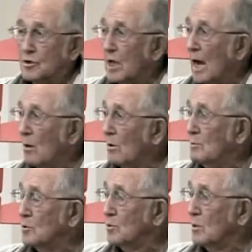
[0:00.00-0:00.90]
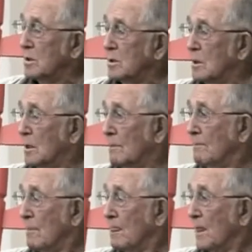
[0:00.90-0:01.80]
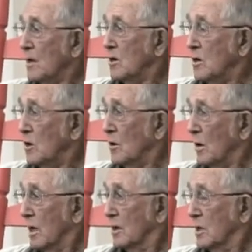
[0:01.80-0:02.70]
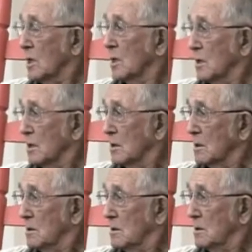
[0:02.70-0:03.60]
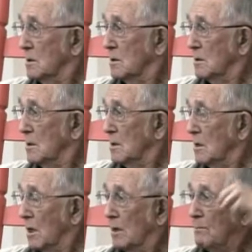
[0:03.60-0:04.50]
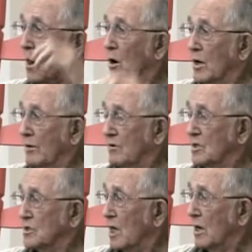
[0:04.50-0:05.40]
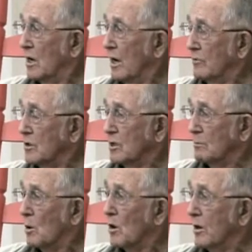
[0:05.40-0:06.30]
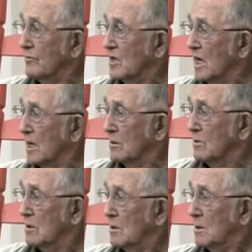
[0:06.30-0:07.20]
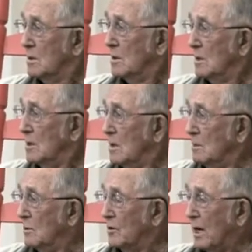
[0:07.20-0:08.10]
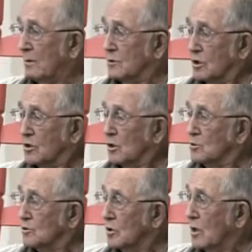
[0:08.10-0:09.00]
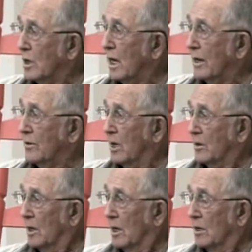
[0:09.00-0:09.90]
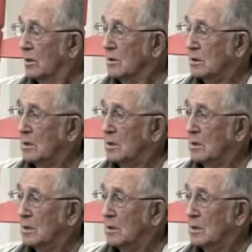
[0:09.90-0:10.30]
tower between um, here and the inlet. Uh, Part of it is down now, they take part of it down. But that, was the Coast Guard had that there, uh,